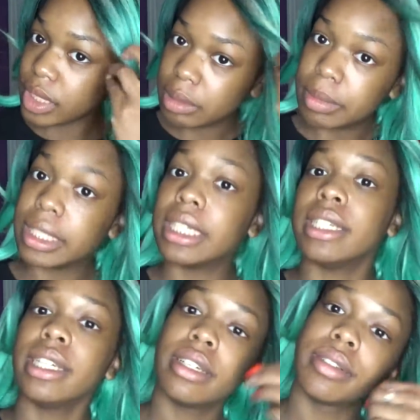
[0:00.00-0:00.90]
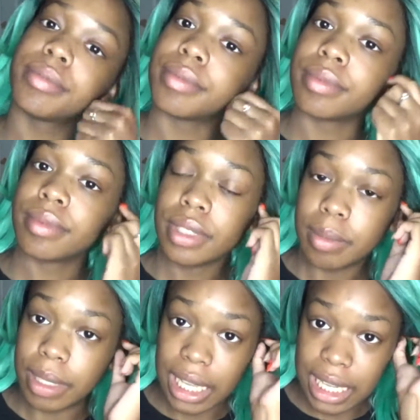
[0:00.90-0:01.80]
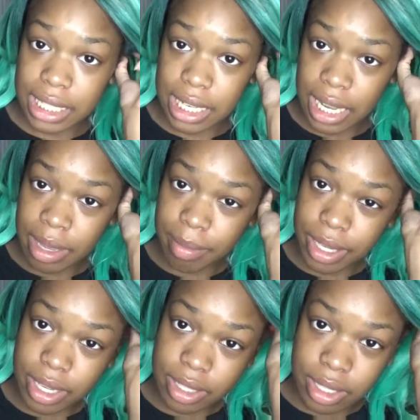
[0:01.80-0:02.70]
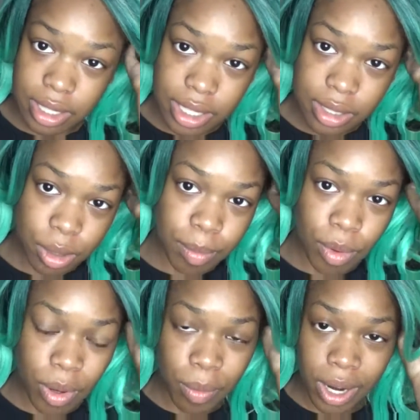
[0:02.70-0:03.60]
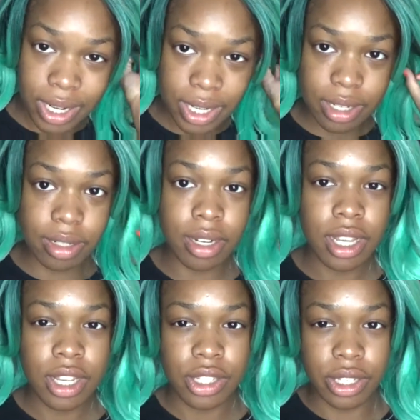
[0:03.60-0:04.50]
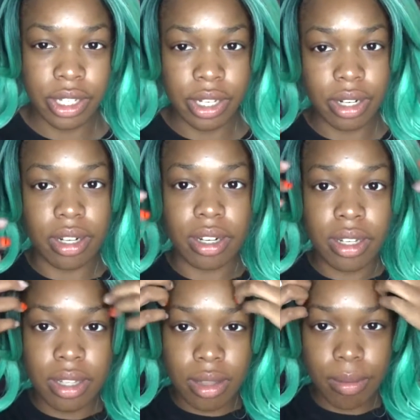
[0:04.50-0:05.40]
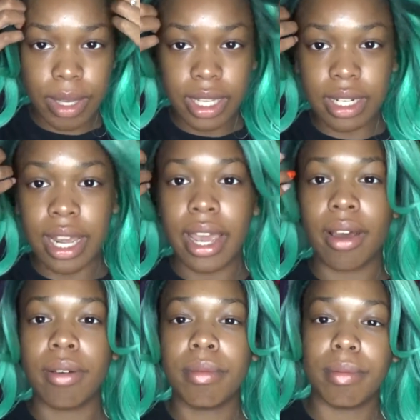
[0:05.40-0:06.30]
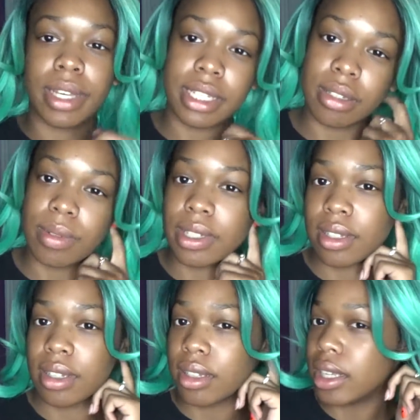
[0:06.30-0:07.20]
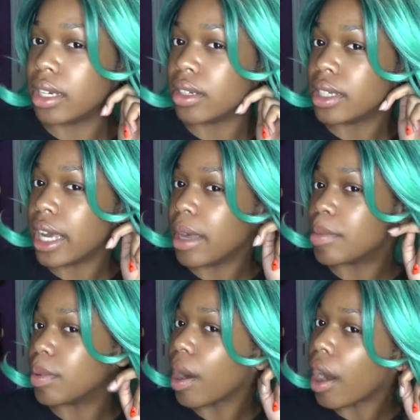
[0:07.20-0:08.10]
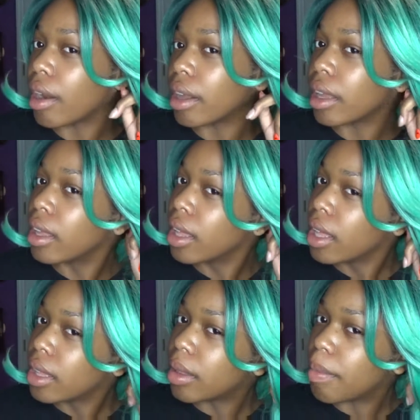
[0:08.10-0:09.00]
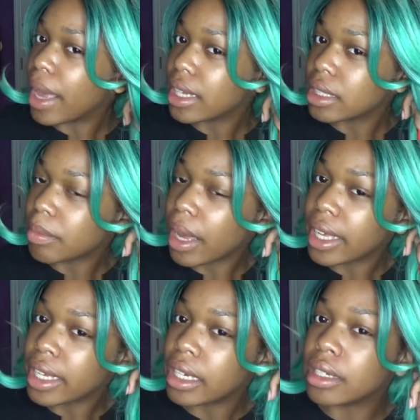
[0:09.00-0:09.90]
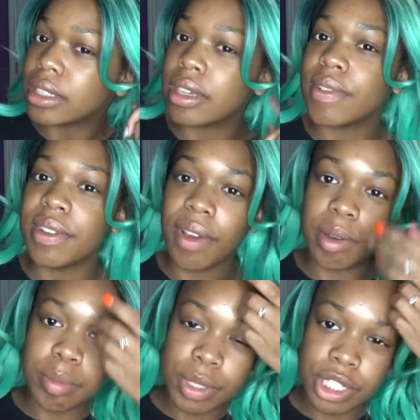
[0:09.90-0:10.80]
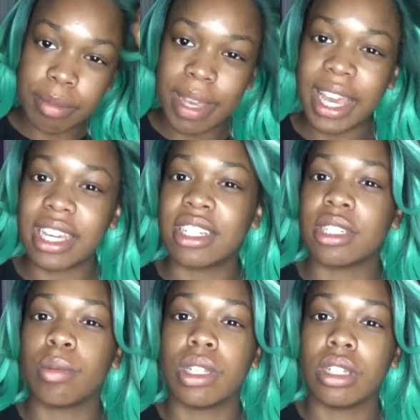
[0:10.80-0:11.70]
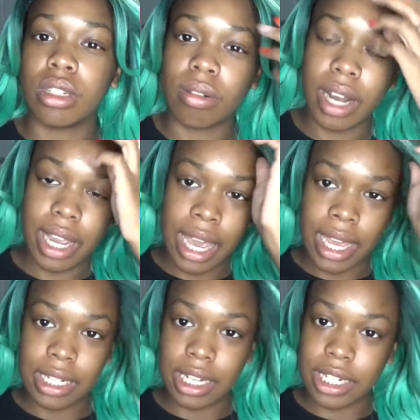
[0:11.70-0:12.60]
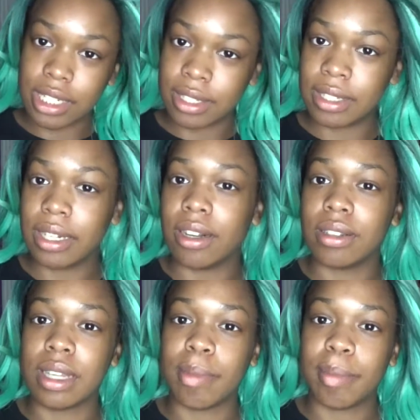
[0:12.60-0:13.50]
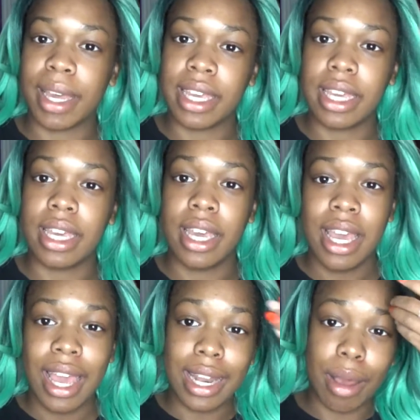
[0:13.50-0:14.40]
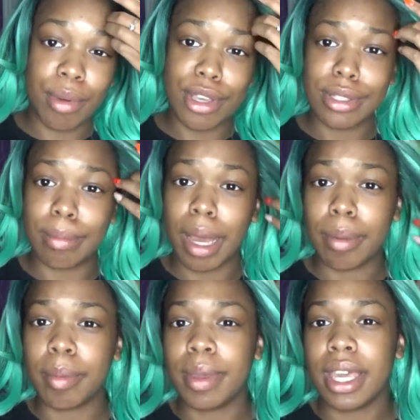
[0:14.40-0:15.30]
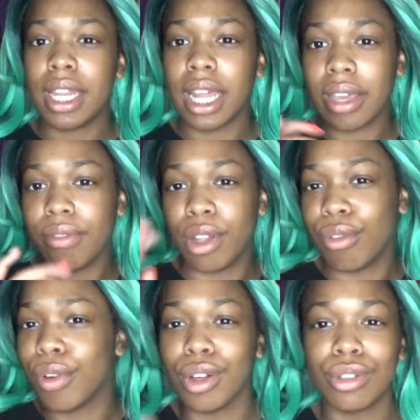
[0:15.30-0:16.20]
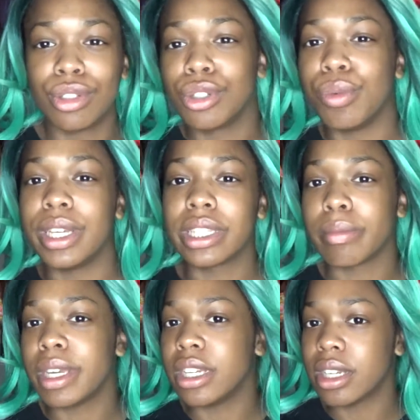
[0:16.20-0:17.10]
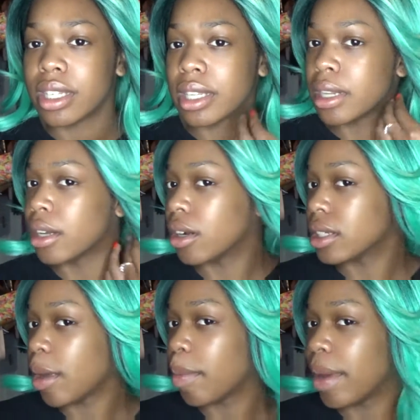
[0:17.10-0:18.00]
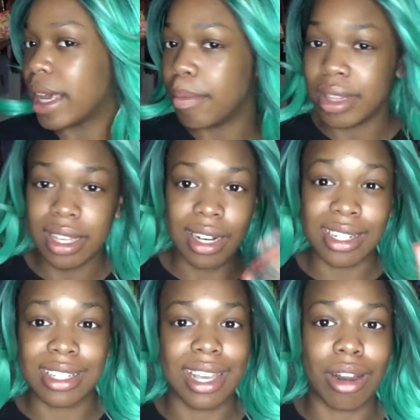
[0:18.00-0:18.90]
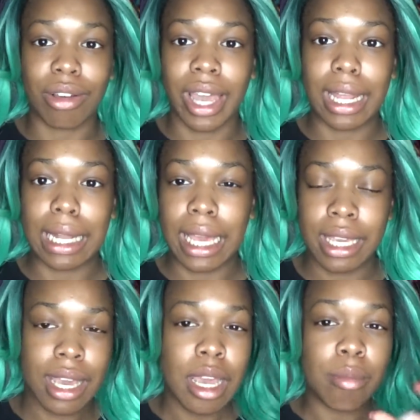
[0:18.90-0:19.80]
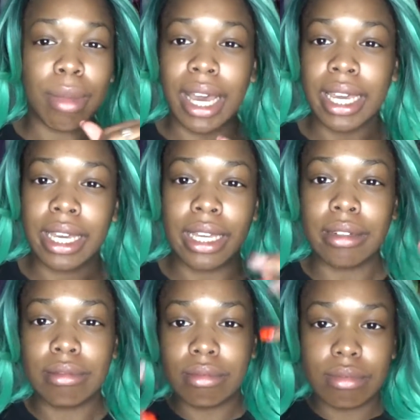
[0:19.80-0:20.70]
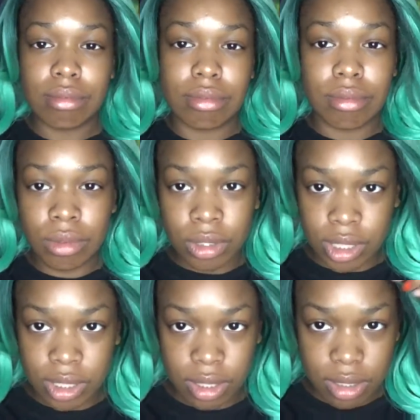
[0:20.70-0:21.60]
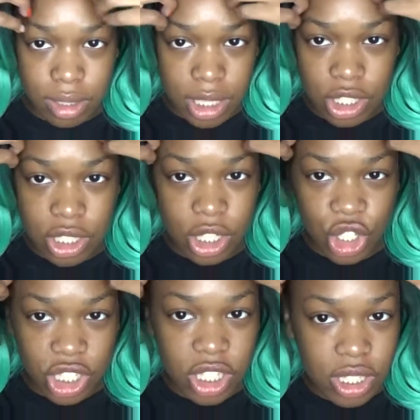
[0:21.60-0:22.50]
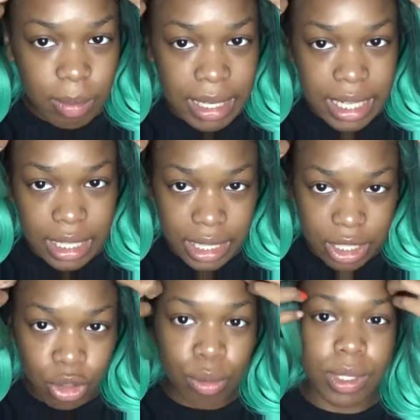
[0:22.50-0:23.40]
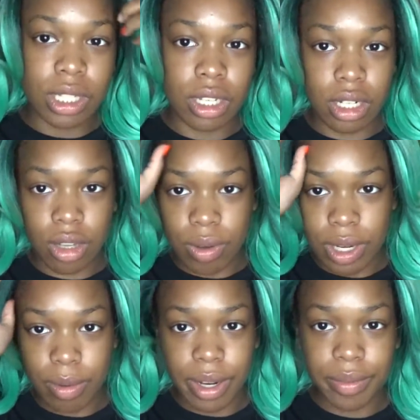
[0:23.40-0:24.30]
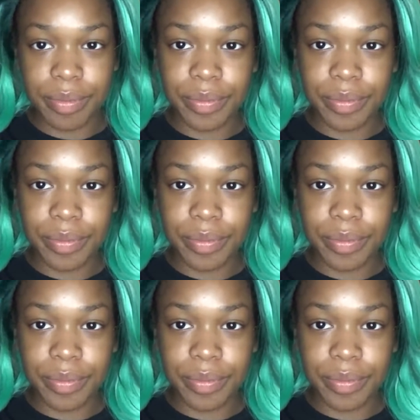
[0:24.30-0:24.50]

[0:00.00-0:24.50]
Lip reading: But yeah, but like I said, I had begun to get to a point where I didn't secure the wig down because it was, the ear tabs were hurting the backs of my ears. Even if I would push it back, it just wouldn't look right. I had to like just sit it on top of my head, and I would use a bobby pin like for the first 2 weeks of me just sitting it on top of my head. But then I just got okay, like my head just adjusted to my head, like I knew it wasn't gonna go anywhere.